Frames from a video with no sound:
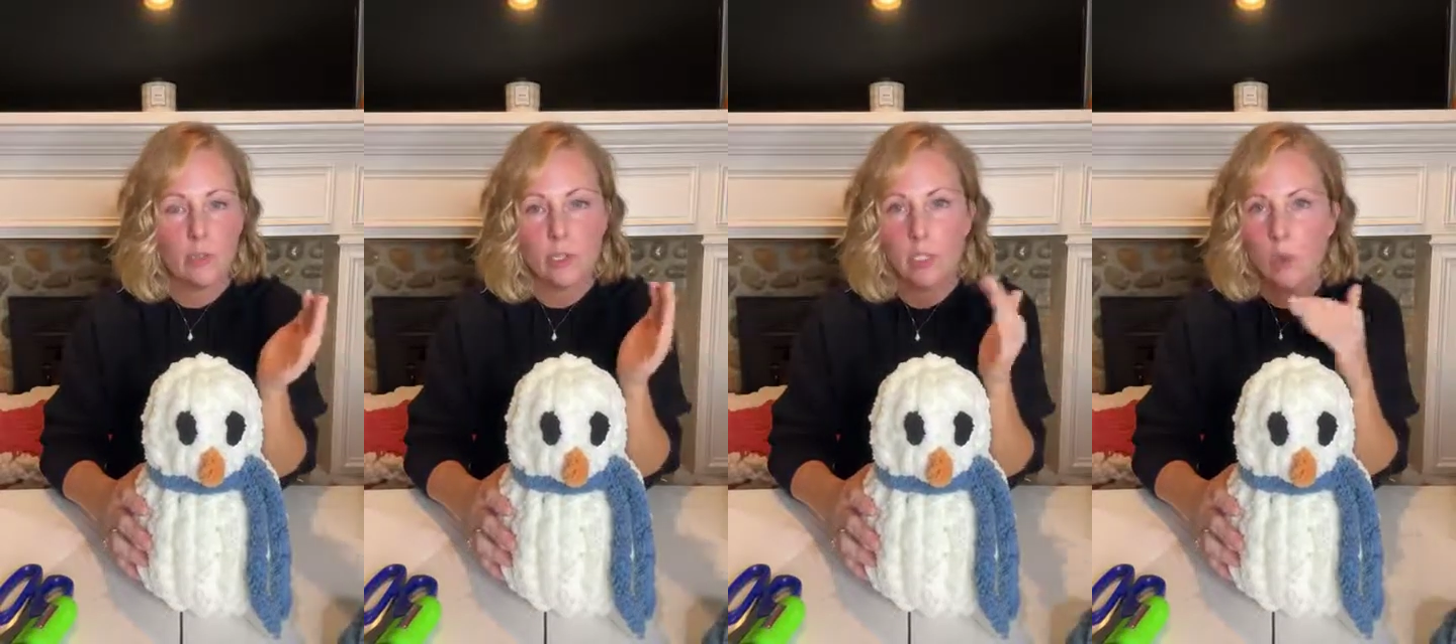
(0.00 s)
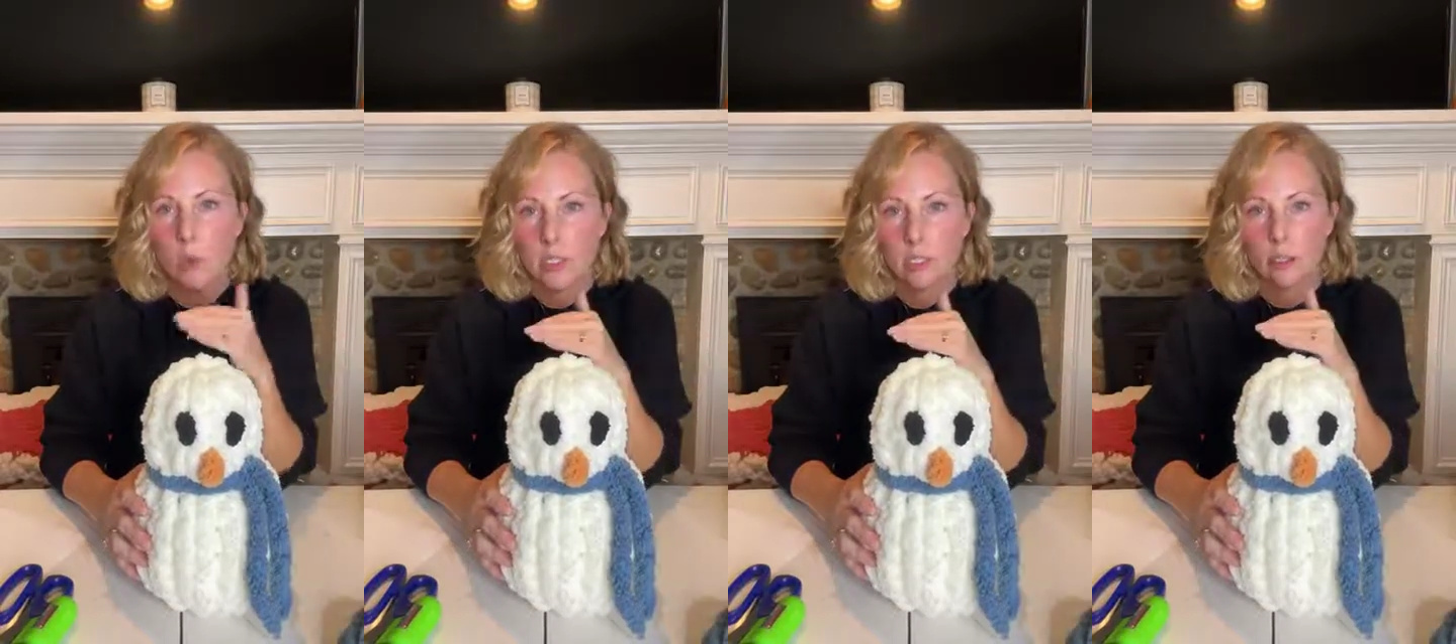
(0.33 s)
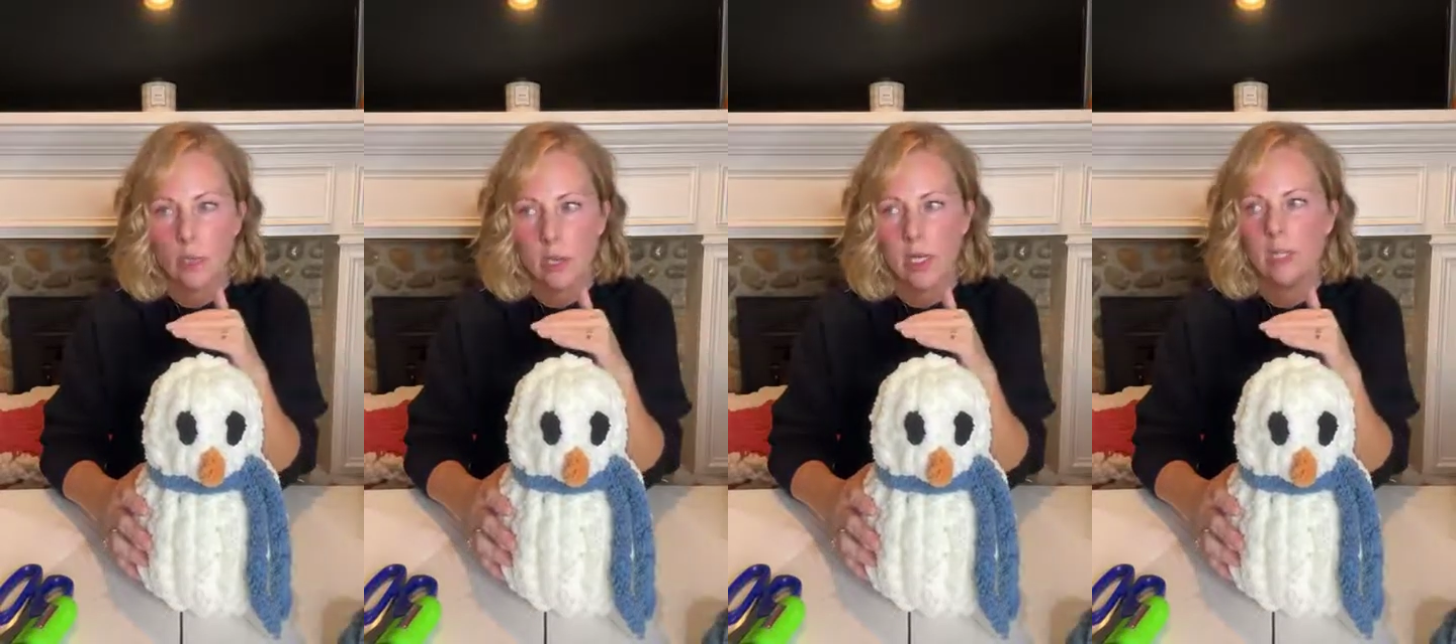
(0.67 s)
usually once
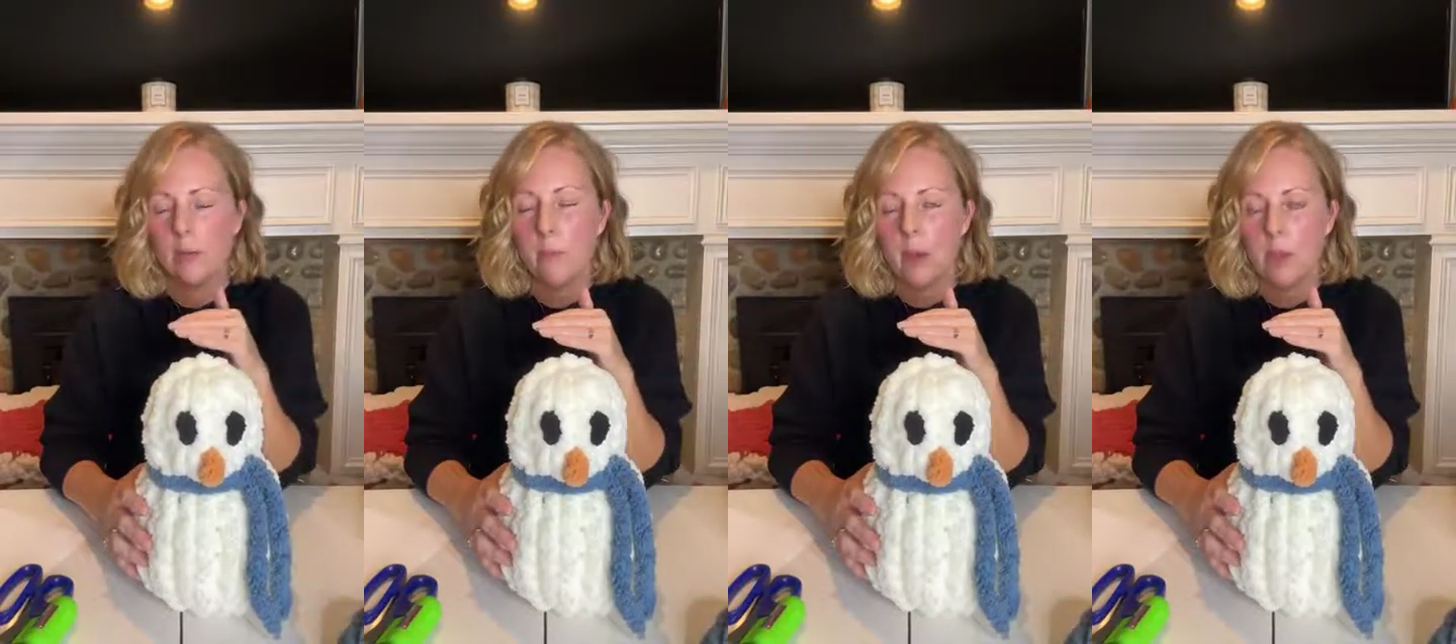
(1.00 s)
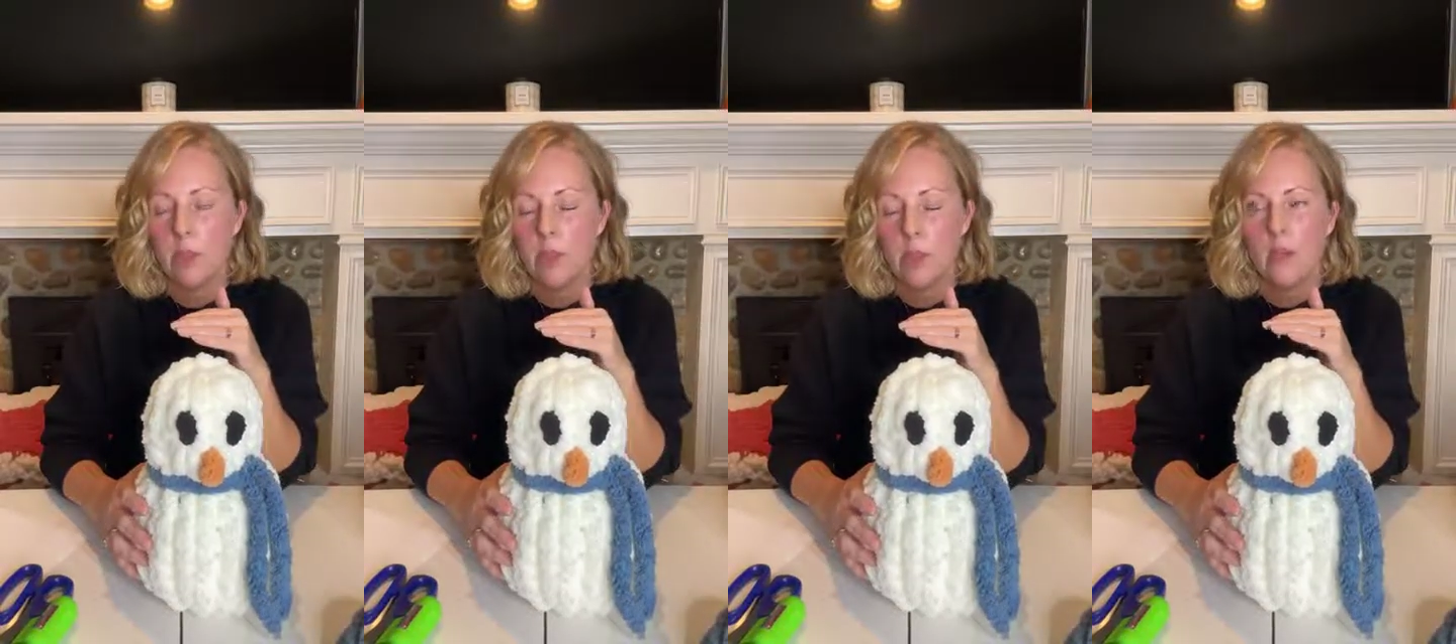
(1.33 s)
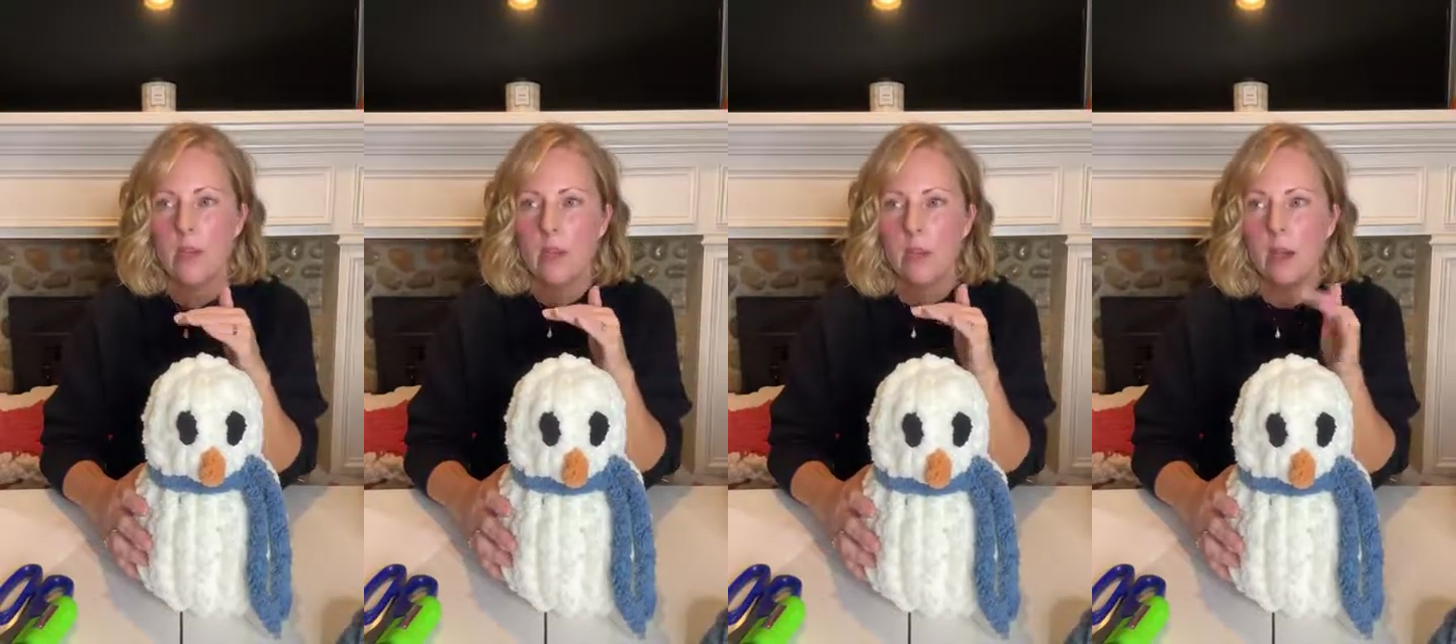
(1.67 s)
or twice a month.